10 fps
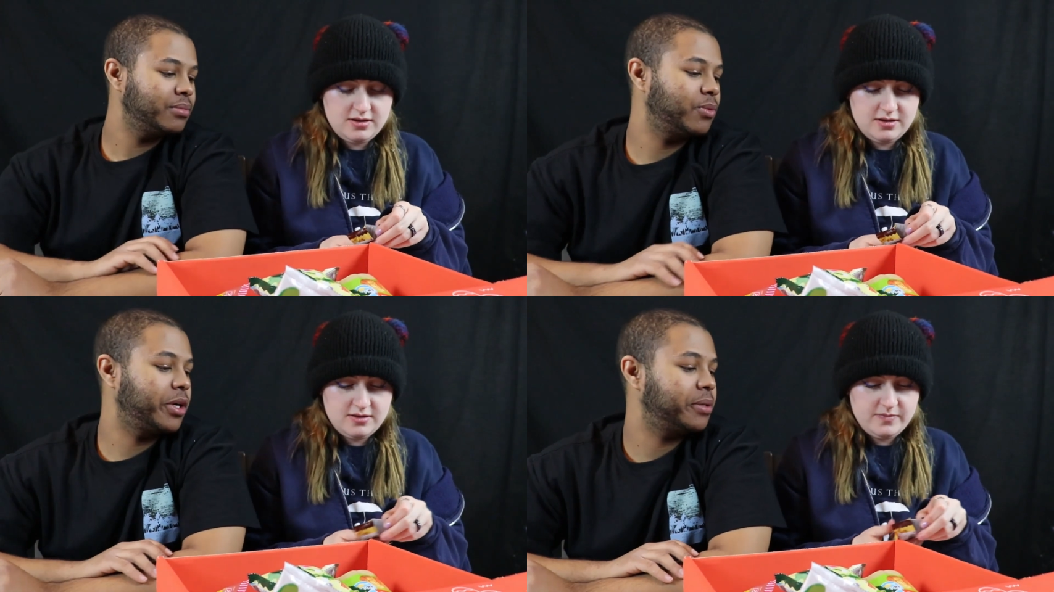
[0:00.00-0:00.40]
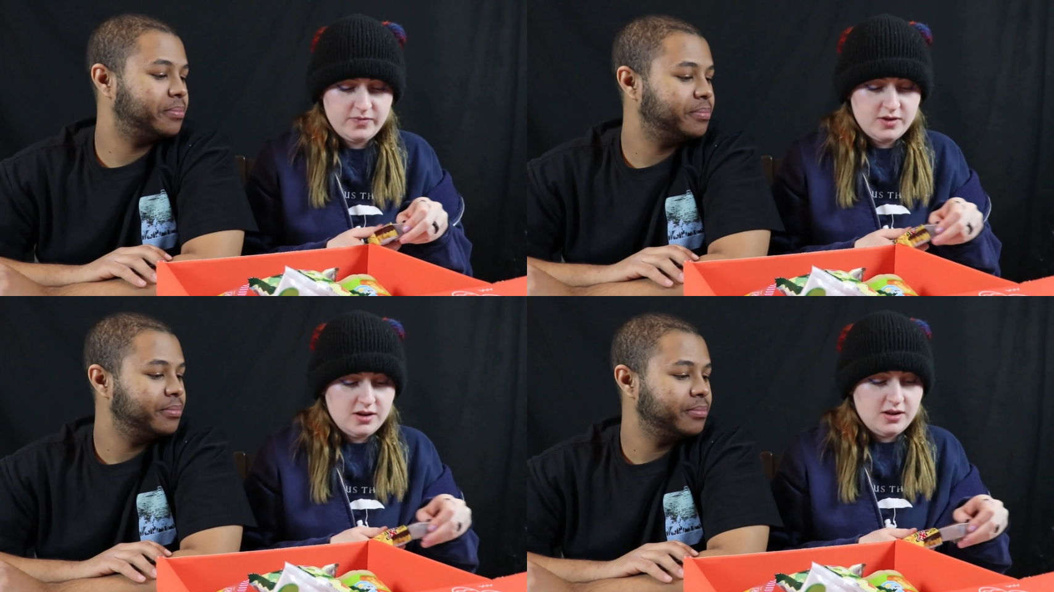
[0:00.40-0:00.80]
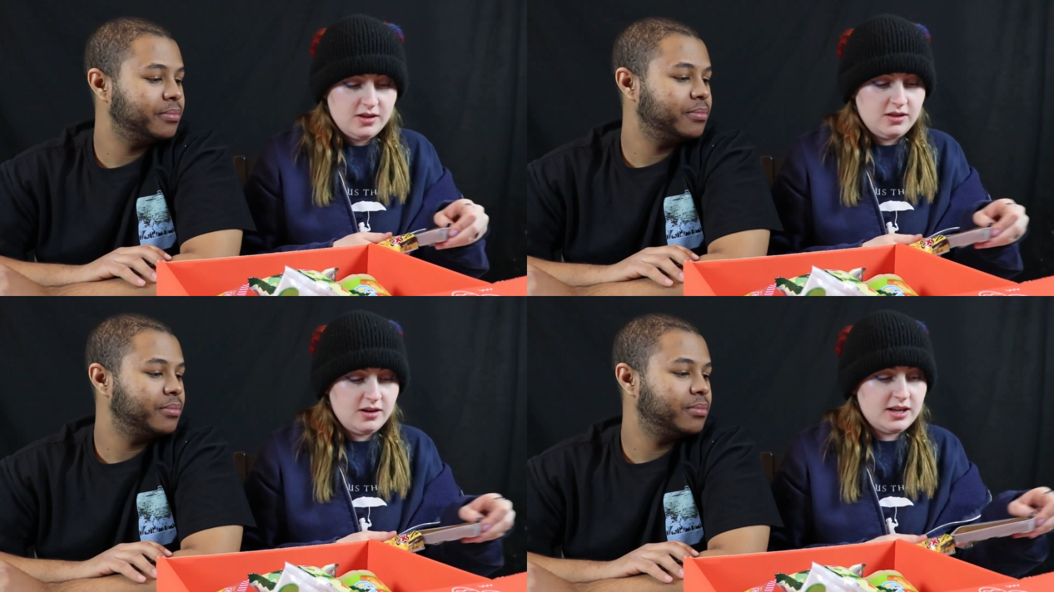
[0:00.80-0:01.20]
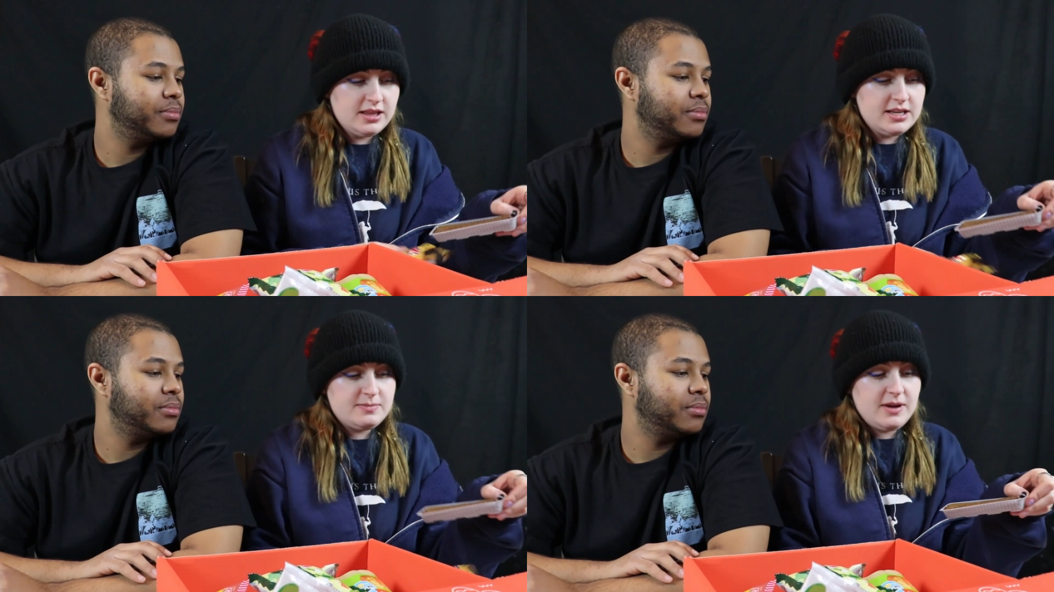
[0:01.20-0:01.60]
Speaker 1: What? Look
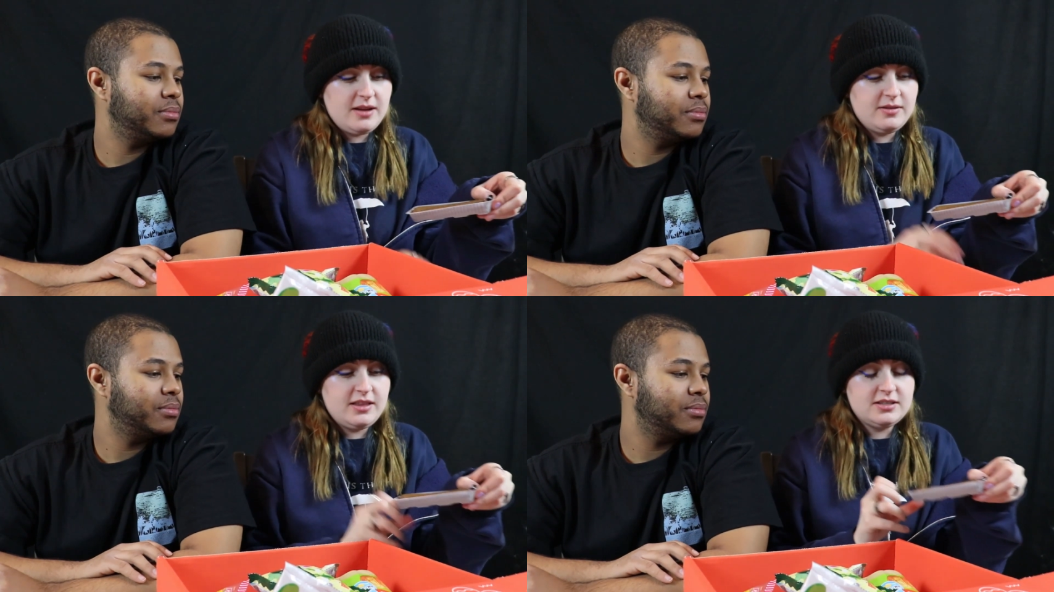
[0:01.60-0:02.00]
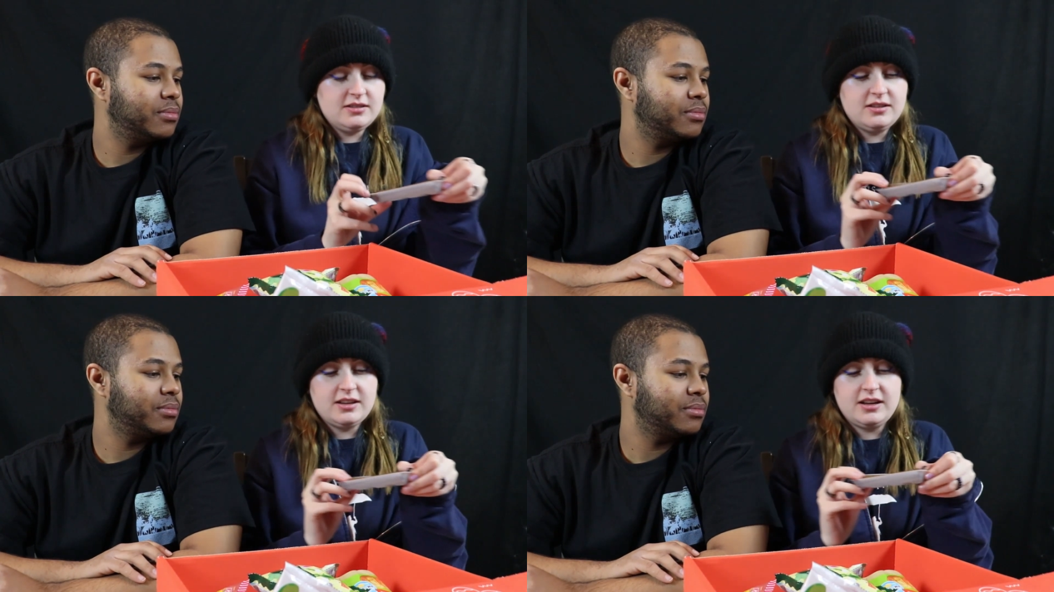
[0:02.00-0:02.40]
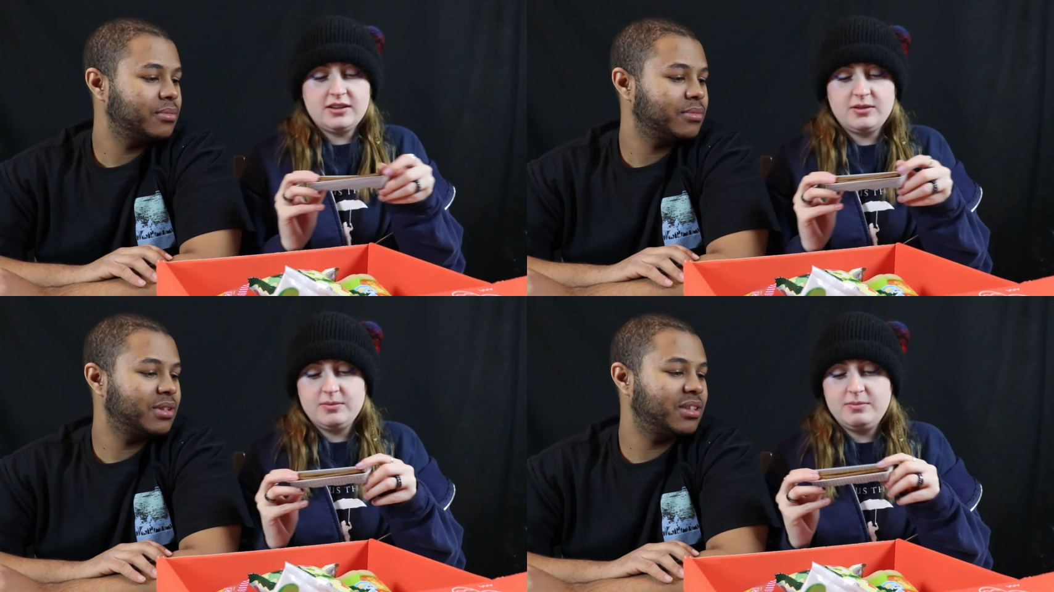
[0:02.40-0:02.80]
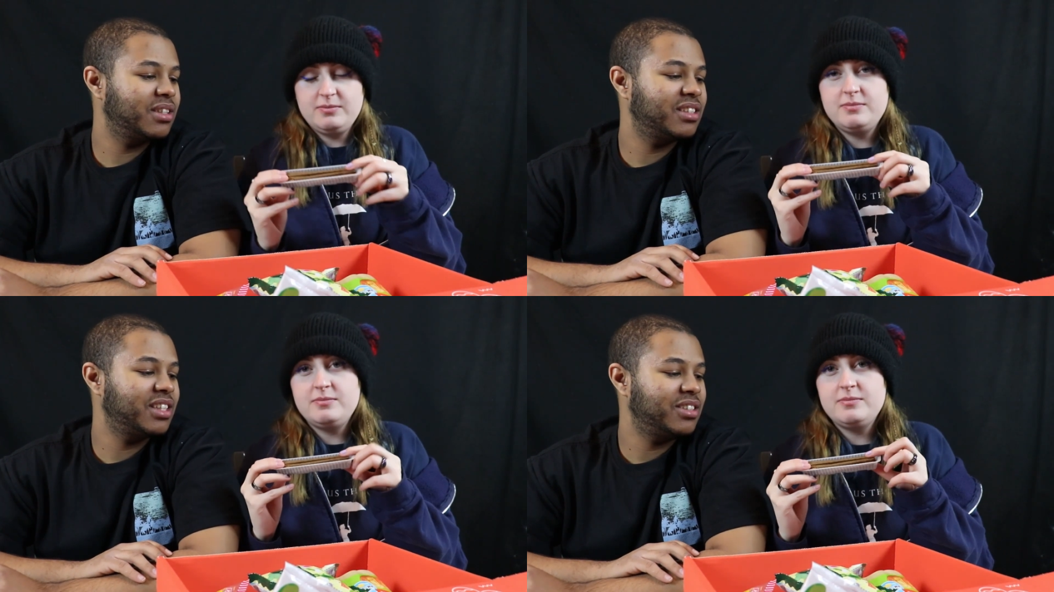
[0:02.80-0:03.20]
at these bat. They look like little.
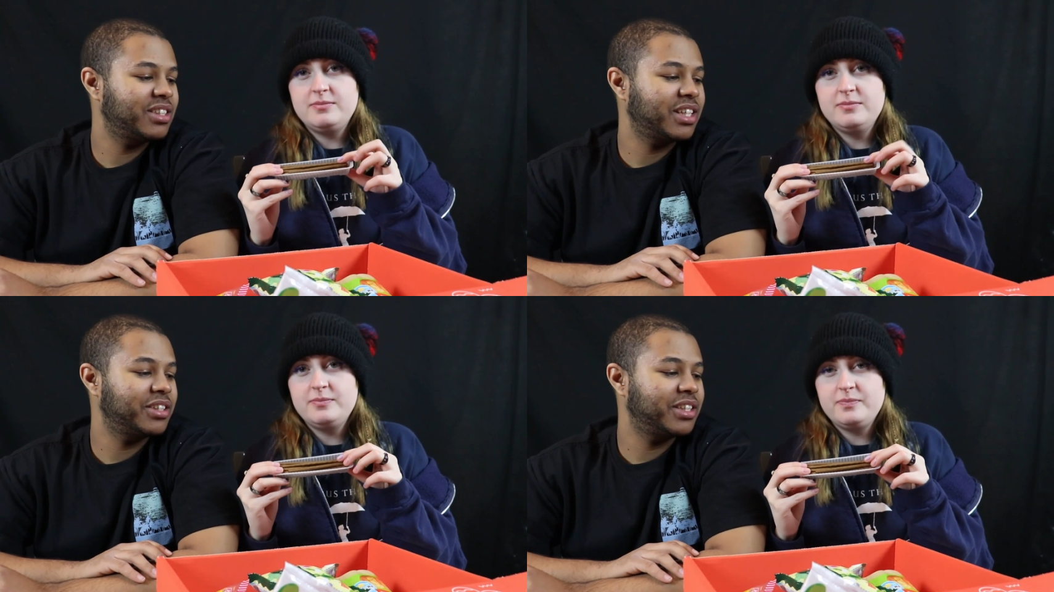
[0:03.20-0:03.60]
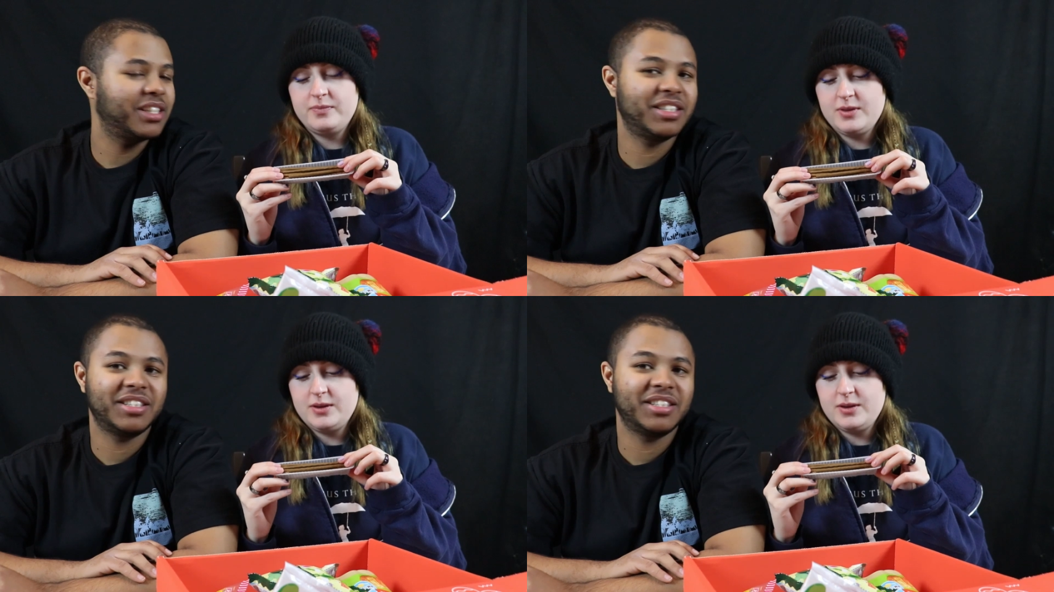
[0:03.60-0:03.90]
Speaker 2: Oh, they don't look that good.